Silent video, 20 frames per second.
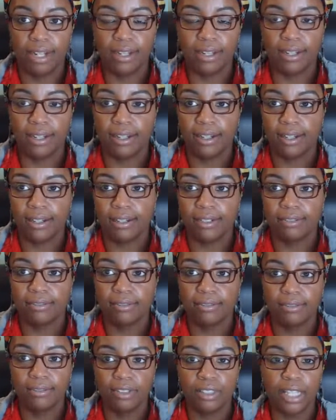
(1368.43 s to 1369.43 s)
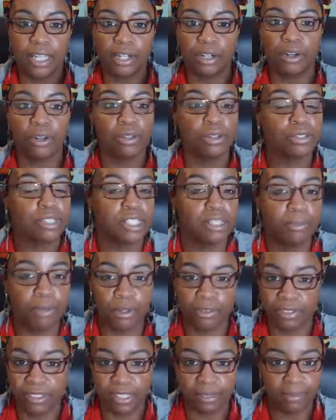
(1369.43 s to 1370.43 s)
like a girl
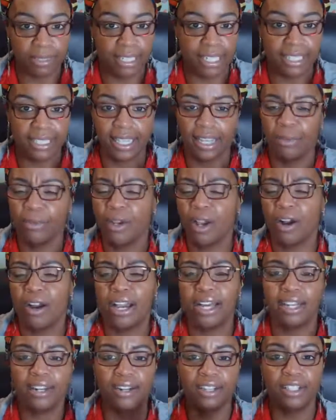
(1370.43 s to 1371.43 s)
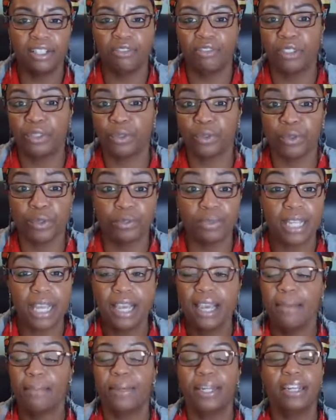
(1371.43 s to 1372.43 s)
sleepover or something like that. We all had our individual rooms,
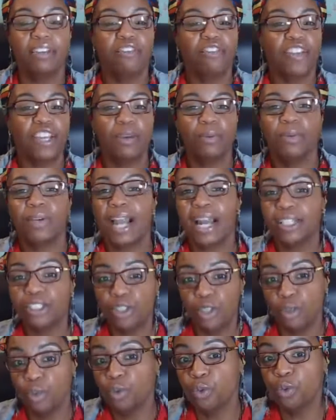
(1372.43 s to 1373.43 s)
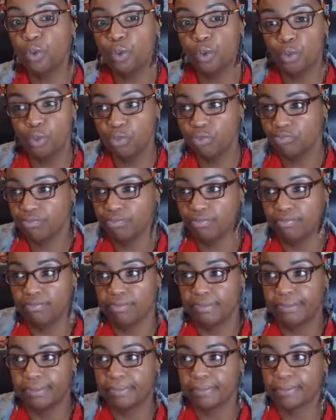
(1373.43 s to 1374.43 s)
but if it got too
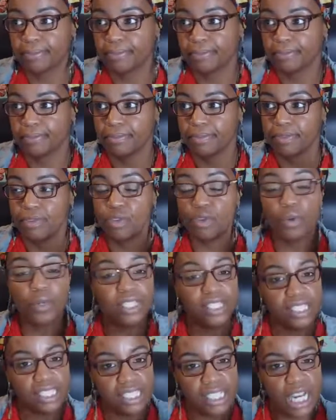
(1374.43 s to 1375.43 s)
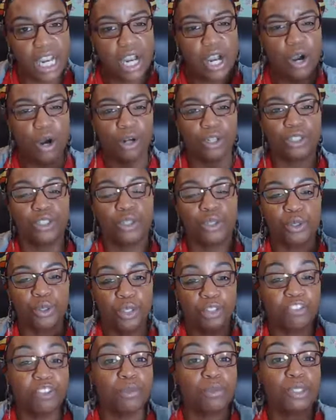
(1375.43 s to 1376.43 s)
noisy or
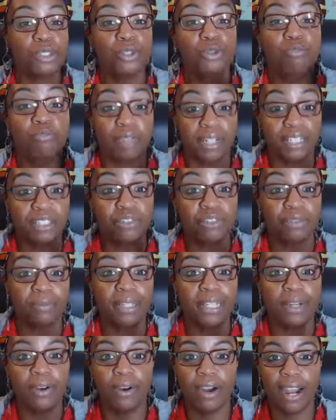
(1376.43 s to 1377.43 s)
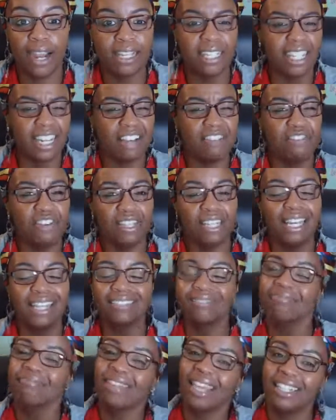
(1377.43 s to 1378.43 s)
too, if it was too much for me, and I felt
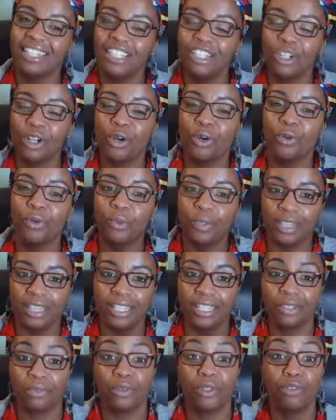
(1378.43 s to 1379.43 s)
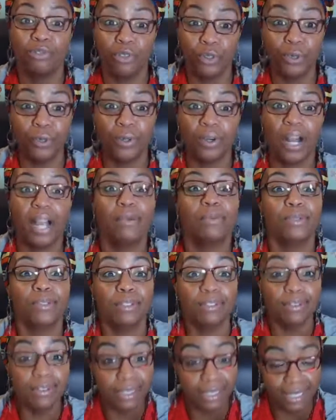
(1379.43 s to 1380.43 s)
like I need to go within and refuel, I
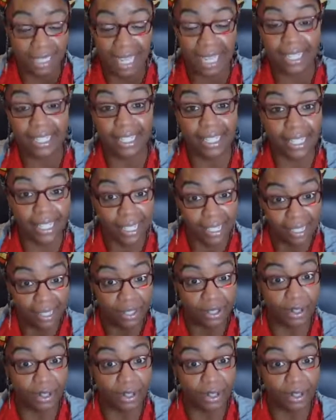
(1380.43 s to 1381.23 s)
would gladly,